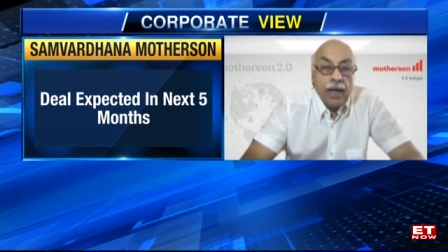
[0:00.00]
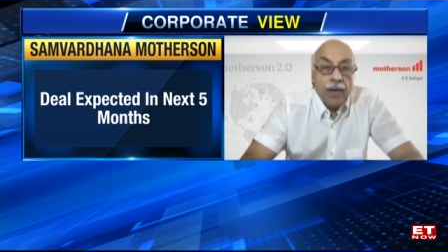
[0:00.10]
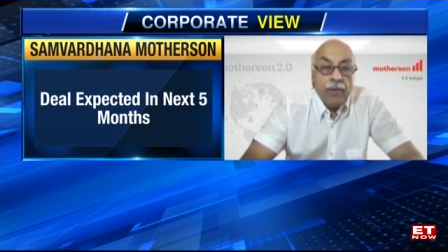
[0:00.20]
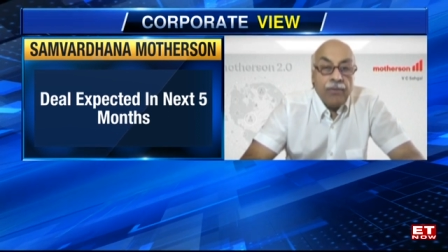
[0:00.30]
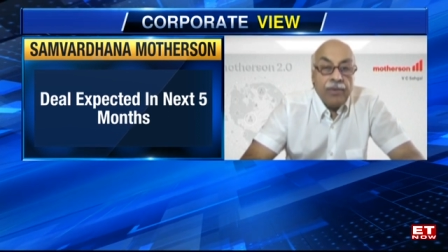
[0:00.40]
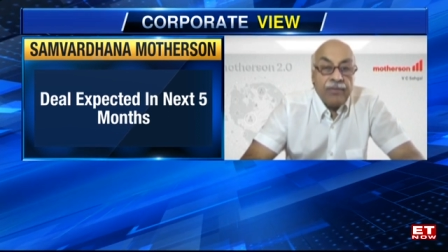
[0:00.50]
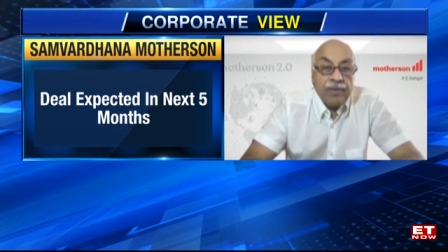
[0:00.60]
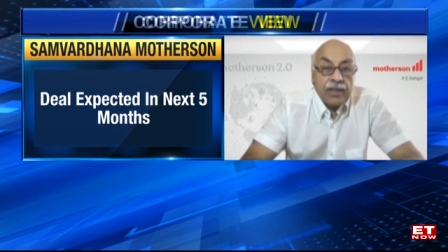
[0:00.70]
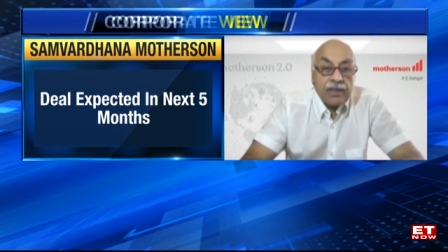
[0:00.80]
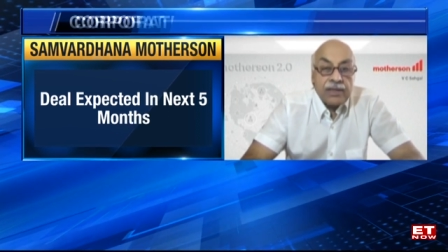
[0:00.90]
When we
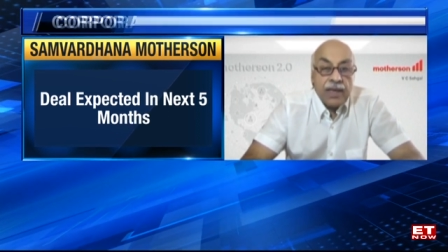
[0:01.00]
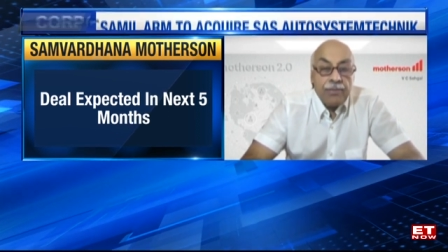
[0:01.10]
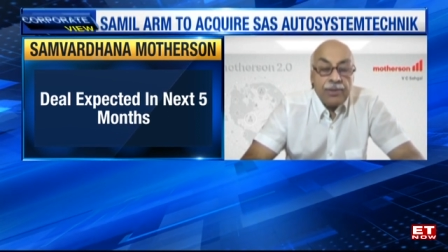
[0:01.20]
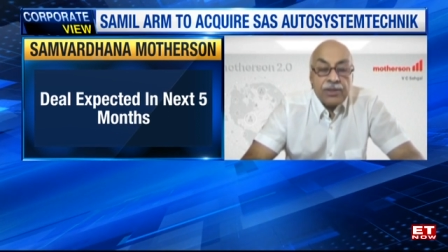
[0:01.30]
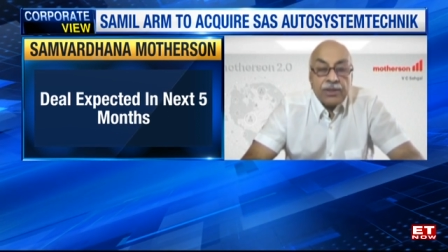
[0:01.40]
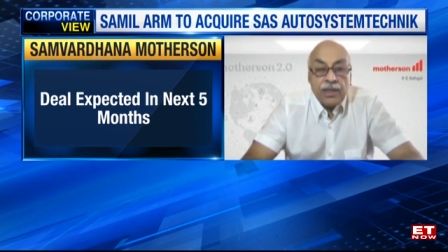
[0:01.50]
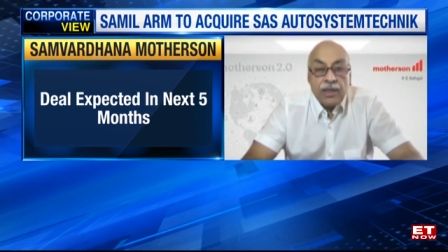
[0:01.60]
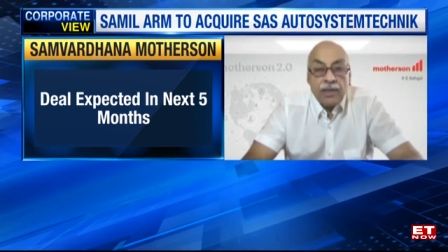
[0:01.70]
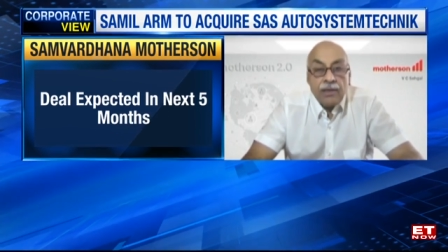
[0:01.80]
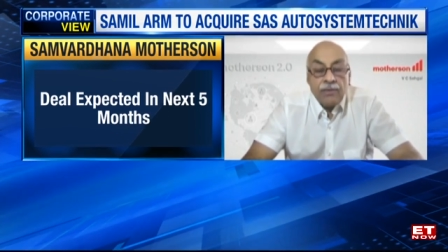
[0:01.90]
are established,
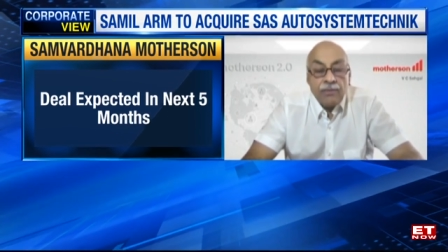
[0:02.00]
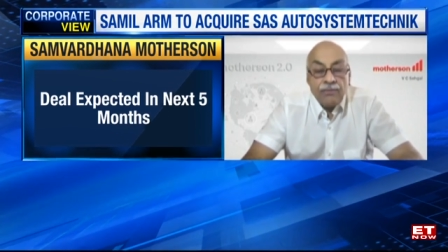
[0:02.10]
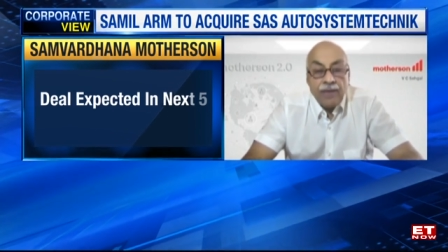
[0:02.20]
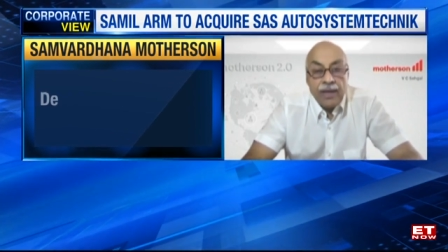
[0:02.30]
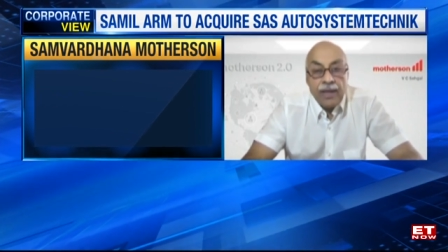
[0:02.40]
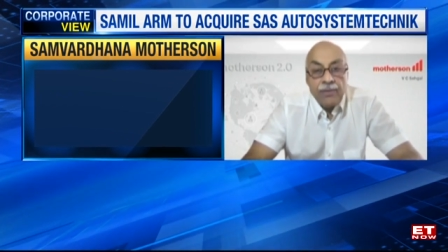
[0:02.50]
finally